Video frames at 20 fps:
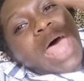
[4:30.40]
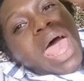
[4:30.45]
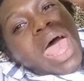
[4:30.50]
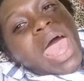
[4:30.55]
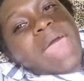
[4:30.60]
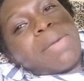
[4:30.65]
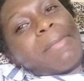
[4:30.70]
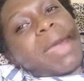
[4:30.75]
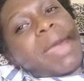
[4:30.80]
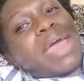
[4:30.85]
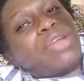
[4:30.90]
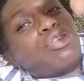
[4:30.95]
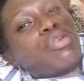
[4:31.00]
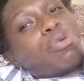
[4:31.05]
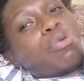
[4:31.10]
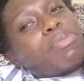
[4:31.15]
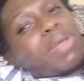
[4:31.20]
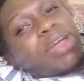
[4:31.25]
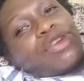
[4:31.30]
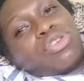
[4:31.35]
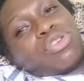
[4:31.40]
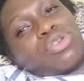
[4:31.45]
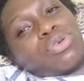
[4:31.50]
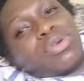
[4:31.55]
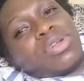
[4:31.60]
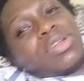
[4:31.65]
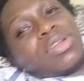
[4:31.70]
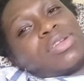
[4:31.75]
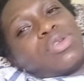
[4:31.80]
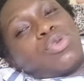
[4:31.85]
I might or might
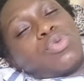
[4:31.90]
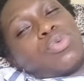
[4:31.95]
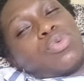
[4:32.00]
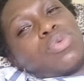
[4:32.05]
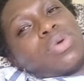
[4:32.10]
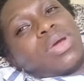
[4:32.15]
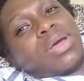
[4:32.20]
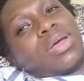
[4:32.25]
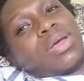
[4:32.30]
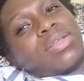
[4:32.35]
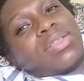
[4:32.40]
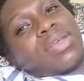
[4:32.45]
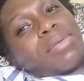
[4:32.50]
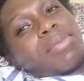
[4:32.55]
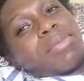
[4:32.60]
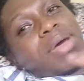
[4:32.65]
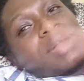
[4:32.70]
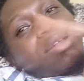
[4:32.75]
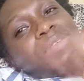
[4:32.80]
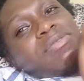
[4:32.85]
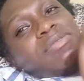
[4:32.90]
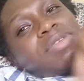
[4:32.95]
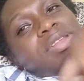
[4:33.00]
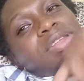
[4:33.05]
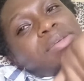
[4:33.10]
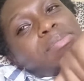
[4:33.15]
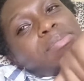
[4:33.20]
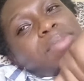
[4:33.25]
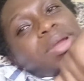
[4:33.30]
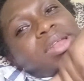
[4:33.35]
not do some
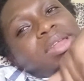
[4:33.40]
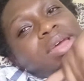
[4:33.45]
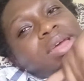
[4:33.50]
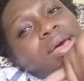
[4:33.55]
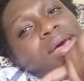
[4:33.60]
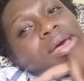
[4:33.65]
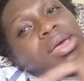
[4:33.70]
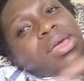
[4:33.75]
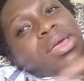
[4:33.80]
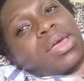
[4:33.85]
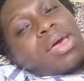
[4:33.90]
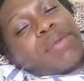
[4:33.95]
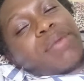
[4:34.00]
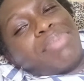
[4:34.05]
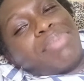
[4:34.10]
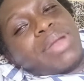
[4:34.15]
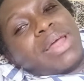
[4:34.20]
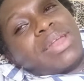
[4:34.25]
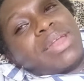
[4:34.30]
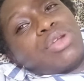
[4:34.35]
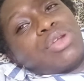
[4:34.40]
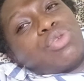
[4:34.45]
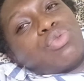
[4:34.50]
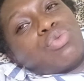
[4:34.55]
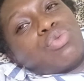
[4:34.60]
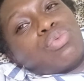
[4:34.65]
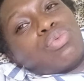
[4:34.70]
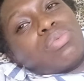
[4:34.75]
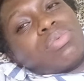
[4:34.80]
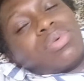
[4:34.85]
activity, but yeah, I'm planning
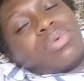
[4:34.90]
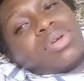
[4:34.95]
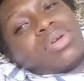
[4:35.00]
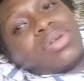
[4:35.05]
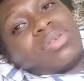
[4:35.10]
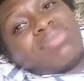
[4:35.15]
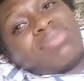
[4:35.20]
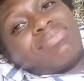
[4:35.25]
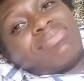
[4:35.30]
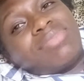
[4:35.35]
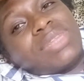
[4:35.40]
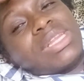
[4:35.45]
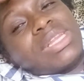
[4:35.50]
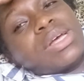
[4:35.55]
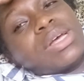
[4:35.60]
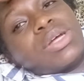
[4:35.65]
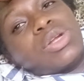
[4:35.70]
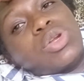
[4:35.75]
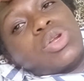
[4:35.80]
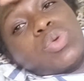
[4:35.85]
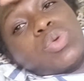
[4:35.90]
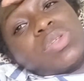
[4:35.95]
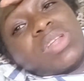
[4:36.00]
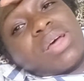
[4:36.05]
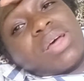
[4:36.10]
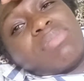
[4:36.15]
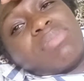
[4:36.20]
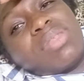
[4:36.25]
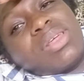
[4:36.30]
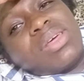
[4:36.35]
to do
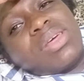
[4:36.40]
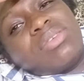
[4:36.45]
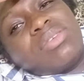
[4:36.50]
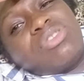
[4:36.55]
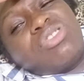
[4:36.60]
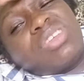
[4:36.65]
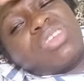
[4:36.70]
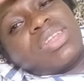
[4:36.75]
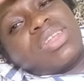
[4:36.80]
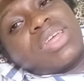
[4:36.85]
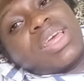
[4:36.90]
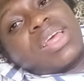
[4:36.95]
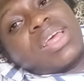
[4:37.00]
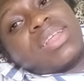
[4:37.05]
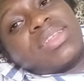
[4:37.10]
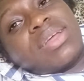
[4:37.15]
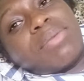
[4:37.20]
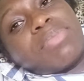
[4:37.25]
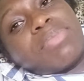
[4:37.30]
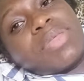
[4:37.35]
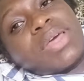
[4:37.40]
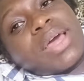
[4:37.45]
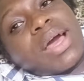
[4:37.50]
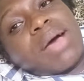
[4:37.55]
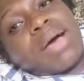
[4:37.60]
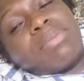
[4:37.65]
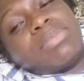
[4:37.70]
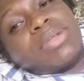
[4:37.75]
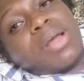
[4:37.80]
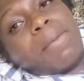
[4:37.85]
something just in case something
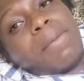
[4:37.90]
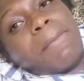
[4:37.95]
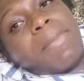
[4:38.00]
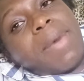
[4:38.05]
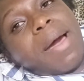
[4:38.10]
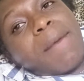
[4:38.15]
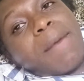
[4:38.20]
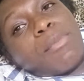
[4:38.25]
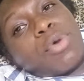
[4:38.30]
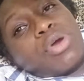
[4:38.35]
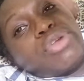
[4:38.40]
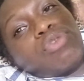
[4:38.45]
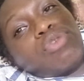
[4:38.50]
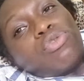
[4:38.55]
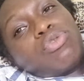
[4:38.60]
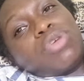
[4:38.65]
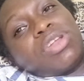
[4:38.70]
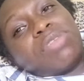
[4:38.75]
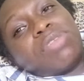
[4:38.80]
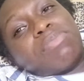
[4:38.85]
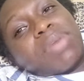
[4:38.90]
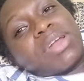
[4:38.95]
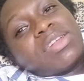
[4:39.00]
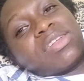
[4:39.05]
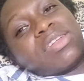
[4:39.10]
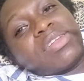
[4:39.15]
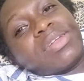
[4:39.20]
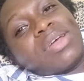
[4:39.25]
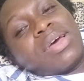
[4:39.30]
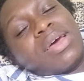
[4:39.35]
comes up. I'm going to do it,
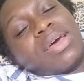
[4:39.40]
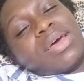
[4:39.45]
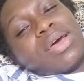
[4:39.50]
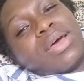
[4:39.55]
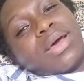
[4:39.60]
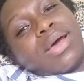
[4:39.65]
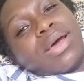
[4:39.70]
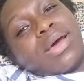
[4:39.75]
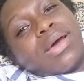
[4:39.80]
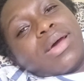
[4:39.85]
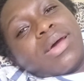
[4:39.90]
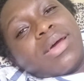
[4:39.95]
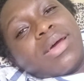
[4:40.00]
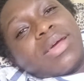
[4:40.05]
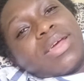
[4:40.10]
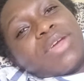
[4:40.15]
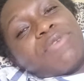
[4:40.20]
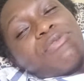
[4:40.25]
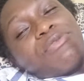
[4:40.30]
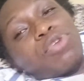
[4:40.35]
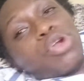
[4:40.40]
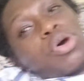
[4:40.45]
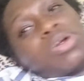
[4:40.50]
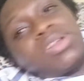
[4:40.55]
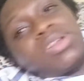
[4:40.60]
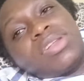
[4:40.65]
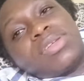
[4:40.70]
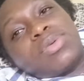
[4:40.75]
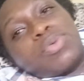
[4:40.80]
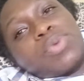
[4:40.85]
but if
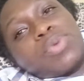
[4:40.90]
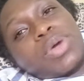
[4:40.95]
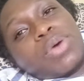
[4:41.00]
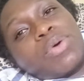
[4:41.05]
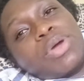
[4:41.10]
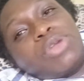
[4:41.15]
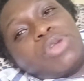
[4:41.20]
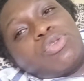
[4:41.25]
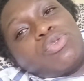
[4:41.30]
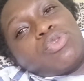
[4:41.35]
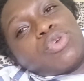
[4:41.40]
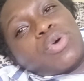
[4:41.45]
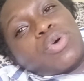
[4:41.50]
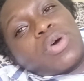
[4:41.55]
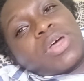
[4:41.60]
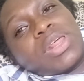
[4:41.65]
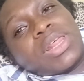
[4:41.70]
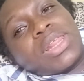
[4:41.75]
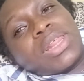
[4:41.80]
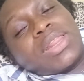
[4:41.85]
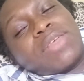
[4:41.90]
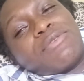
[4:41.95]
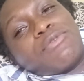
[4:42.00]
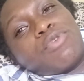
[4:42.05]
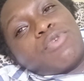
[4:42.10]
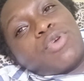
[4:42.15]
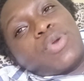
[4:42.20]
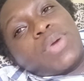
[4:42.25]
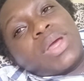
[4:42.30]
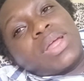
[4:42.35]
not, we are going to talk the
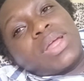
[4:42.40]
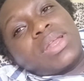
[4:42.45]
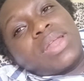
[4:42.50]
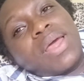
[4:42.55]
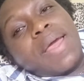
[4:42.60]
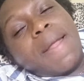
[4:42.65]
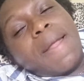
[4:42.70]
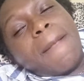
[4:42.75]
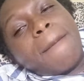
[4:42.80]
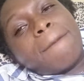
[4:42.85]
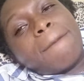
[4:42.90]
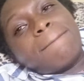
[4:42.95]
following day.